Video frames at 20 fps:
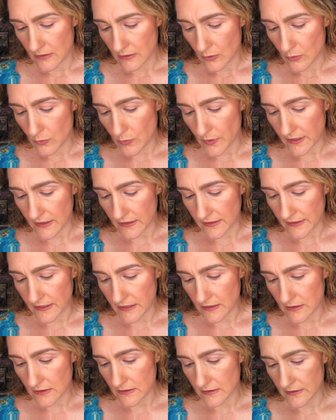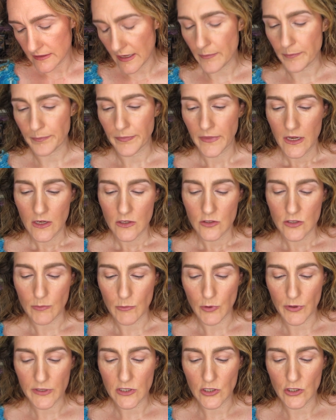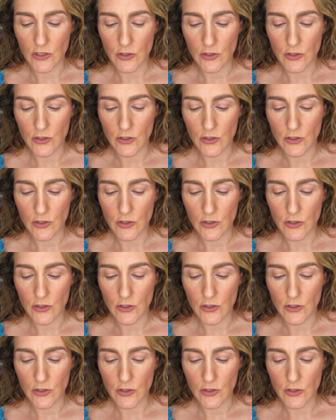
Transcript: quickly. Yeah. So I'm going to